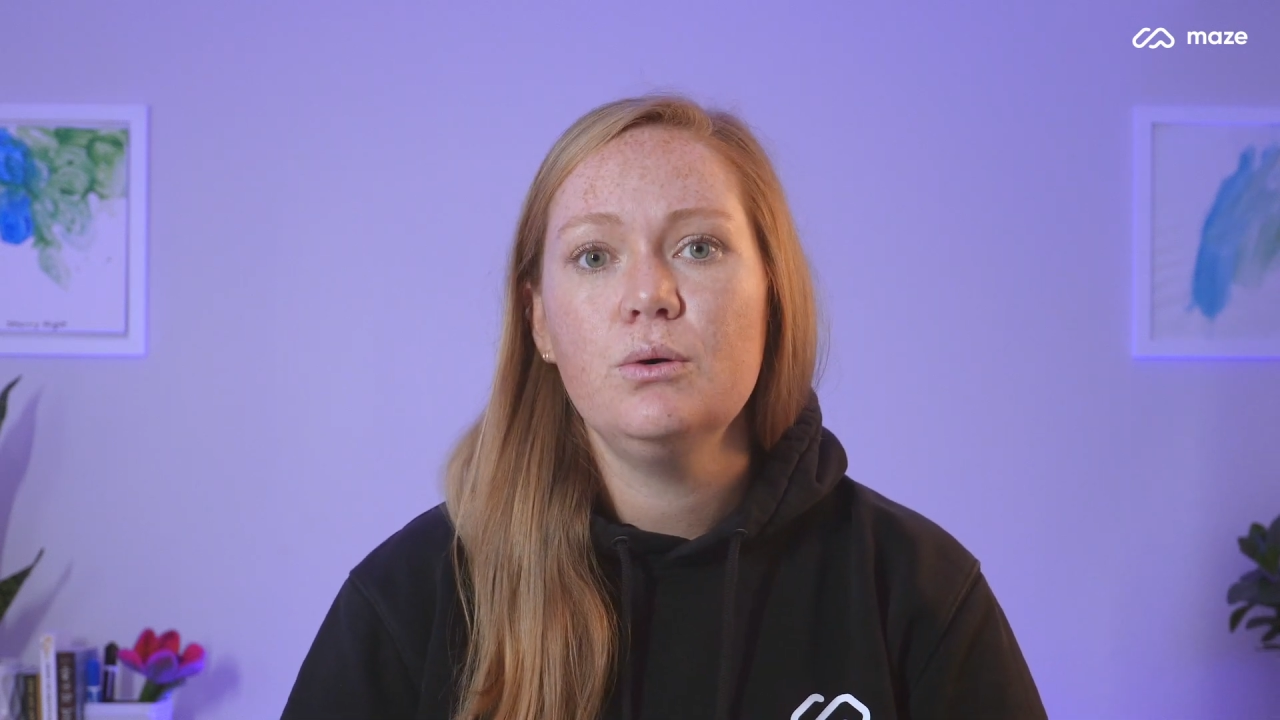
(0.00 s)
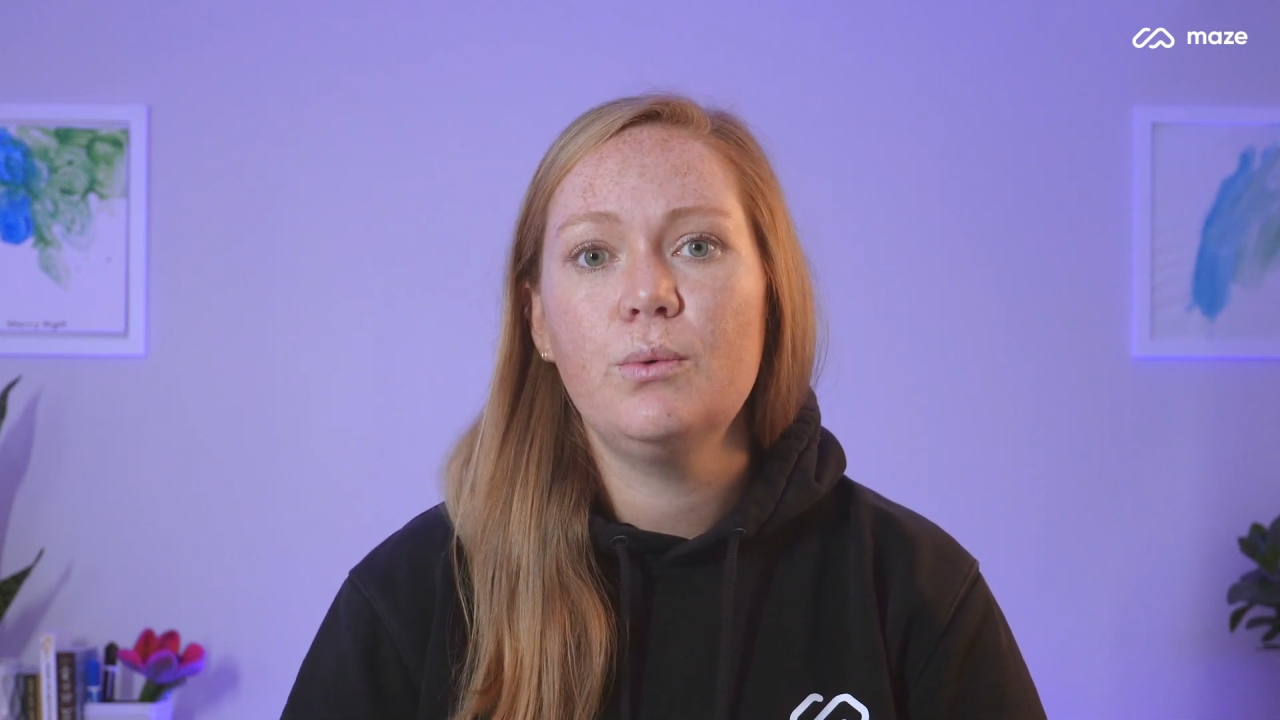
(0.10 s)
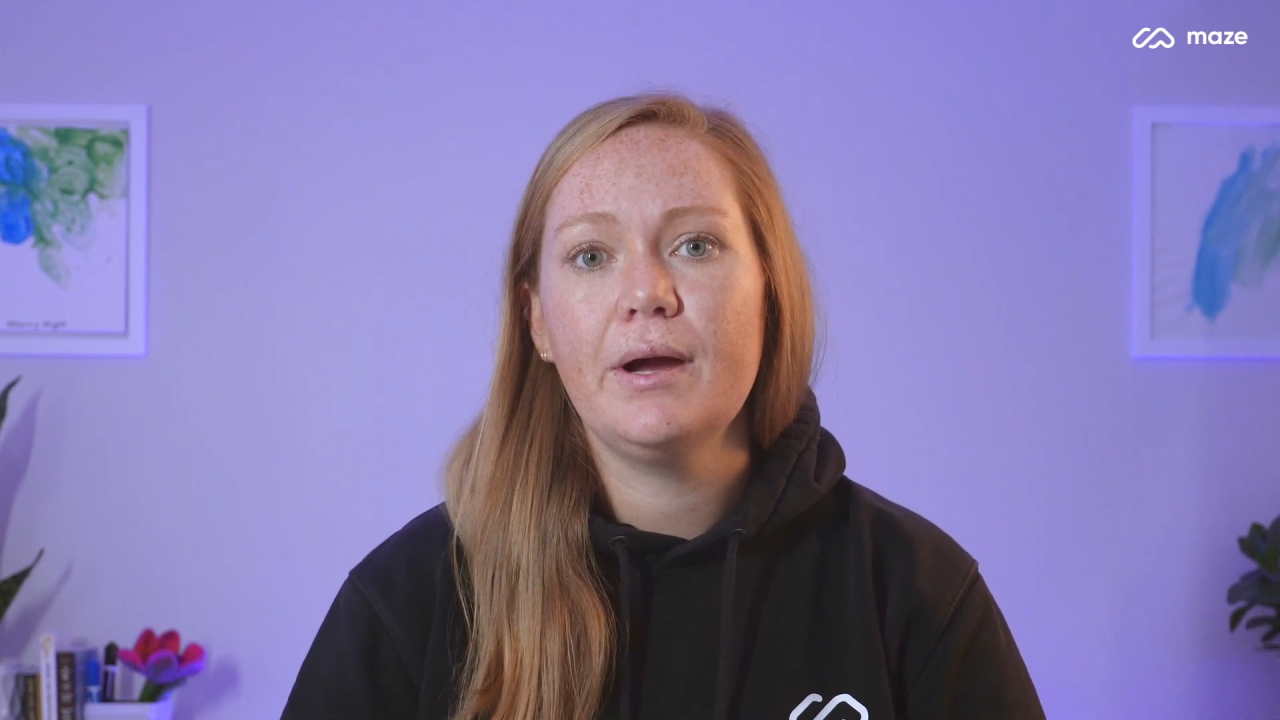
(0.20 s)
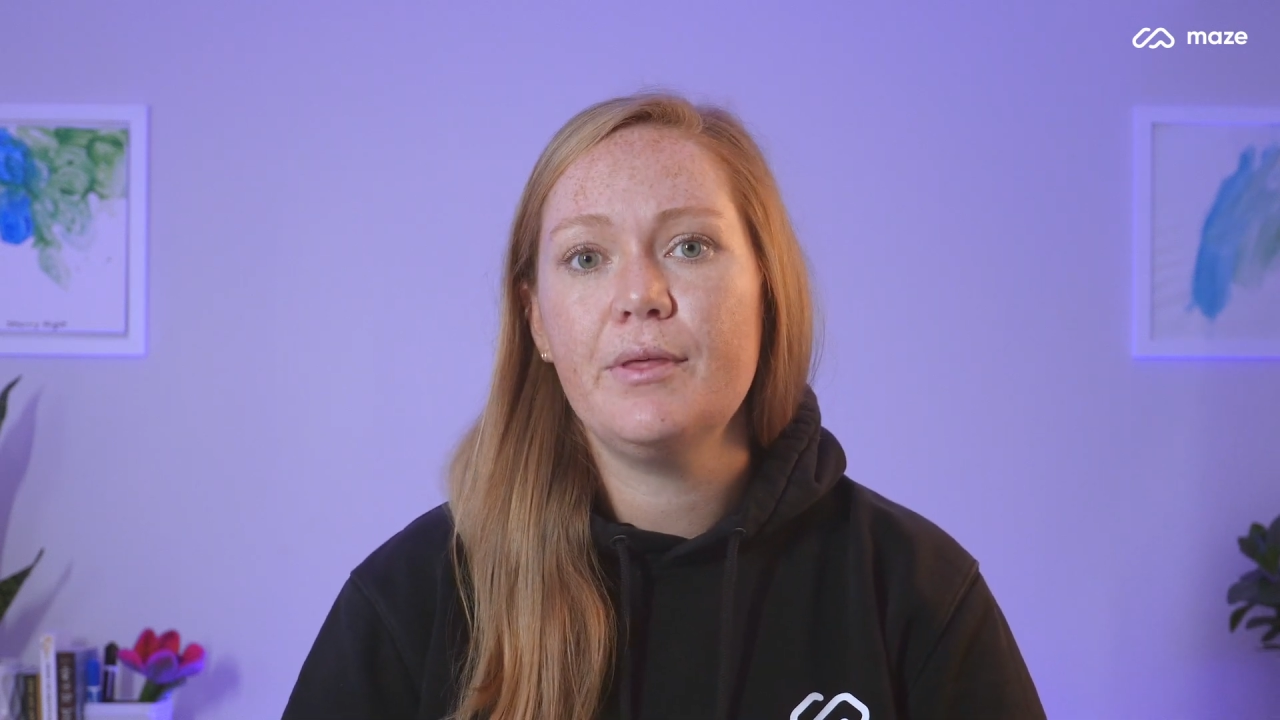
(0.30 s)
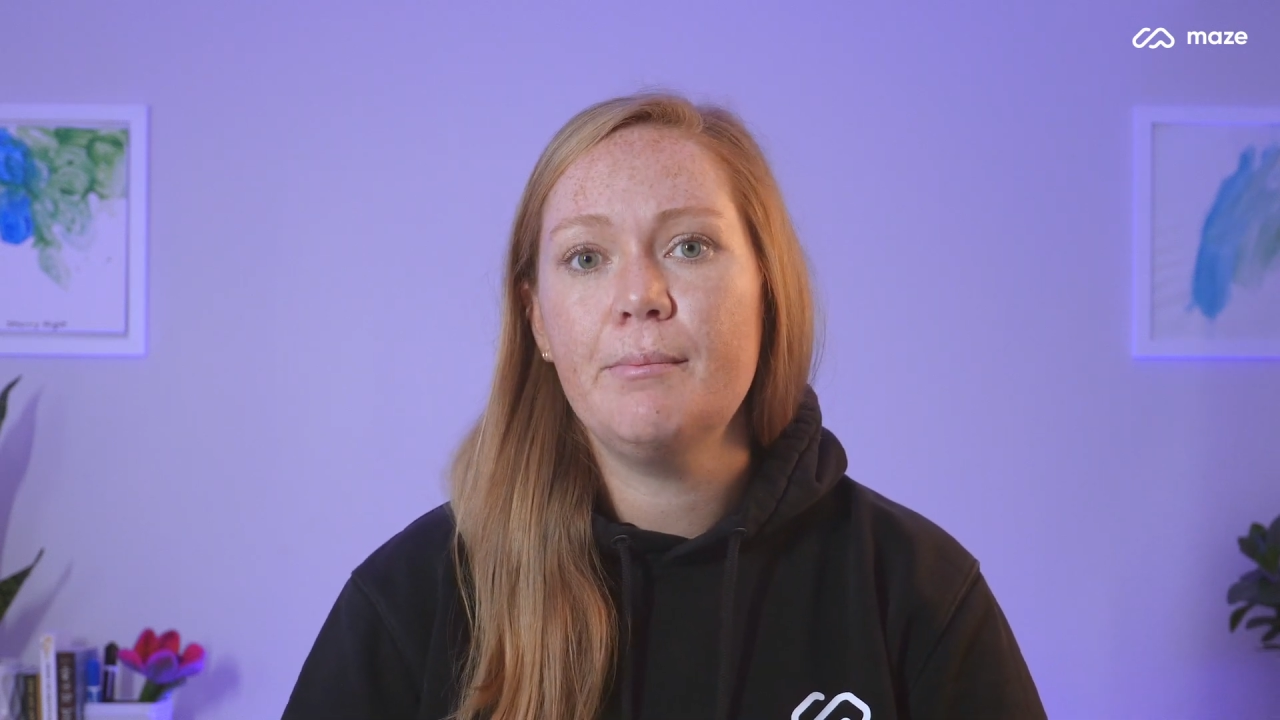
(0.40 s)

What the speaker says: where the